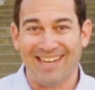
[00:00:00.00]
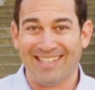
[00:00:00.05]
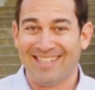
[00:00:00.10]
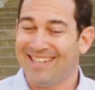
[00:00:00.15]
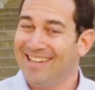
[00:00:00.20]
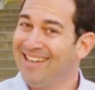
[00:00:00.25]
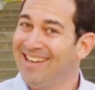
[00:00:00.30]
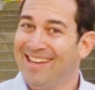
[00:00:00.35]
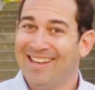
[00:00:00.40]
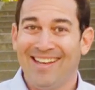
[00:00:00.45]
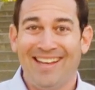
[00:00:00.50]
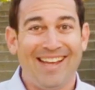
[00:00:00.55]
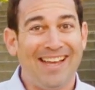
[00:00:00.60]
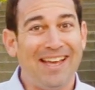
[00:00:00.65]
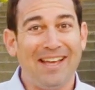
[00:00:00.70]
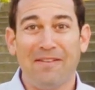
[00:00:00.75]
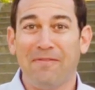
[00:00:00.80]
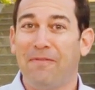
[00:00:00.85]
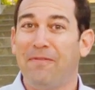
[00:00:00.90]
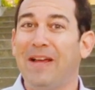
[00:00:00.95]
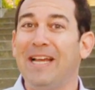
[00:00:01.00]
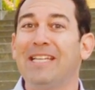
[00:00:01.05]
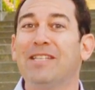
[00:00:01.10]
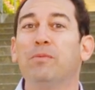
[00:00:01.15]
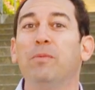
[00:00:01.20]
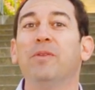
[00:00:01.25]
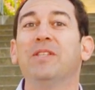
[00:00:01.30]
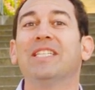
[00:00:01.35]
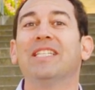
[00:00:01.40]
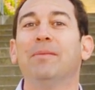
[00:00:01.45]
it. And
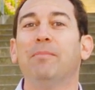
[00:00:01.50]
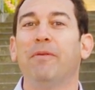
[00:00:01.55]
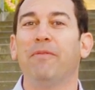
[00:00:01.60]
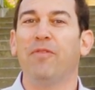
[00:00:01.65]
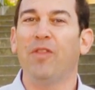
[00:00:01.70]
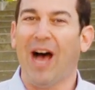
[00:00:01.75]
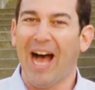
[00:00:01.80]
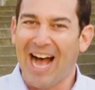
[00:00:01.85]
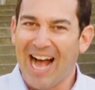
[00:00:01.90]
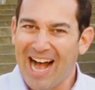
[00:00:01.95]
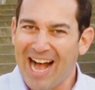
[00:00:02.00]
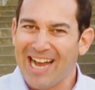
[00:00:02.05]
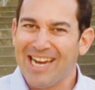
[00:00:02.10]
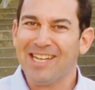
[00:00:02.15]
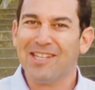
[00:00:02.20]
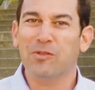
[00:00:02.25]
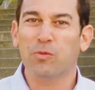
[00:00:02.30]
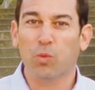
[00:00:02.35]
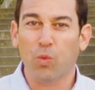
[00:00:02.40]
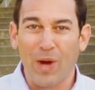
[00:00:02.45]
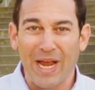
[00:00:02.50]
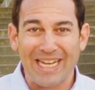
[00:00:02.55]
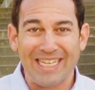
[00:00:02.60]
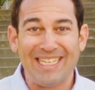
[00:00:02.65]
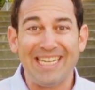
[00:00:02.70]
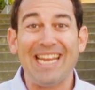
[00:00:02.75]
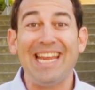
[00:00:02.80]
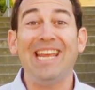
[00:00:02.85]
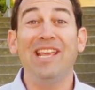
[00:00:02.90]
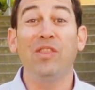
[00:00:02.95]
faced with some of the highest
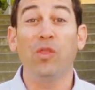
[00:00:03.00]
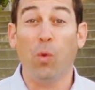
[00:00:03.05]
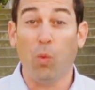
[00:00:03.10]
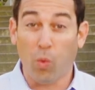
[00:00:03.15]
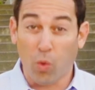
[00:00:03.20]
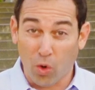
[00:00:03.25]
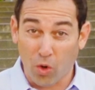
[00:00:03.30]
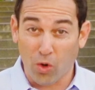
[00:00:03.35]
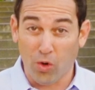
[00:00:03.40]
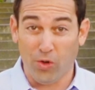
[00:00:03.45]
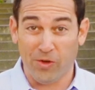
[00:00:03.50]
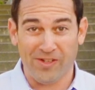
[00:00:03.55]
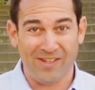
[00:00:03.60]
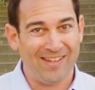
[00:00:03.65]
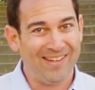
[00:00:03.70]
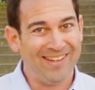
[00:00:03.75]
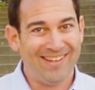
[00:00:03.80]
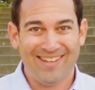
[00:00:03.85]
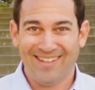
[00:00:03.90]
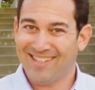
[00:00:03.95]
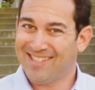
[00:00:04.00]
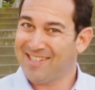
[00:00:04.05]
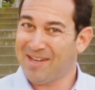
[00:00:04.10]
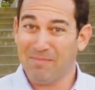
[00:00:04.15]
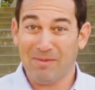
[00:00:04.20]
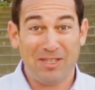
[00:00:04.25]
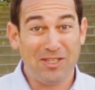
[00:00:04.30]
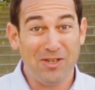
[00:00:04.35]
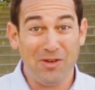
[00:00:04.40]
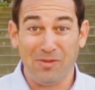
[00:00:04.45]
rent in the world,
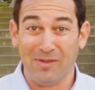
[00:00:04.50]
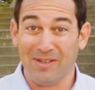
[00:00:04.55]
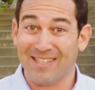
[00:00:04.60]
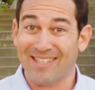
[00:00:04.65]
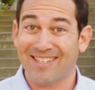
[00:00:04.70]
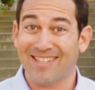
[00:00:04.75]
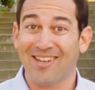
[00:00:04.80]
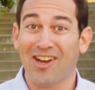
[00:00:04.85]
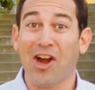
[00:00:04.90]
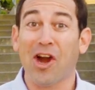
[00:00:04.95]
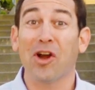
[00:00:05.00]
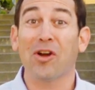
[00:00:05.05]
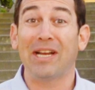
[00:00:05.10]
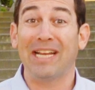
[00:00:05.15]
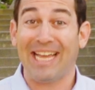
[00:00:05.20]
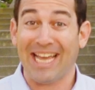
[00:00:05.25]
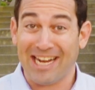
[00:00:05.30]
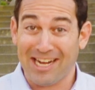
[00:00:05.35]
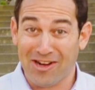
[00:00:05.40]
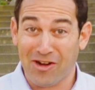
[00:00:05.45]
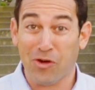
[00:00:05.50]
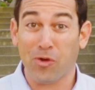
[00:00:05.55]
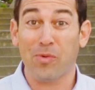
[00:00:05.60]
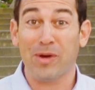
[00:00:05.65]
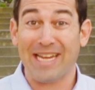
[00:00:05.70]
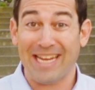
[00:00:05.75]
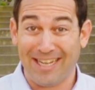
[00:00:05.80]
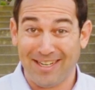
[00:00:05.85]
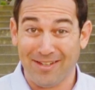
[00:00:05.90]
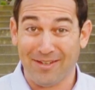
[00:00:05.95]
some students are getting
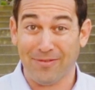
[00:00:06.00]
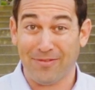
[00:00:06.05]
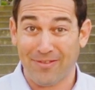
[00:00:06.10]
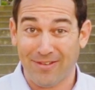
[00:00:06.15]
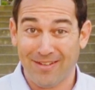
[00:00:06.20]
creative.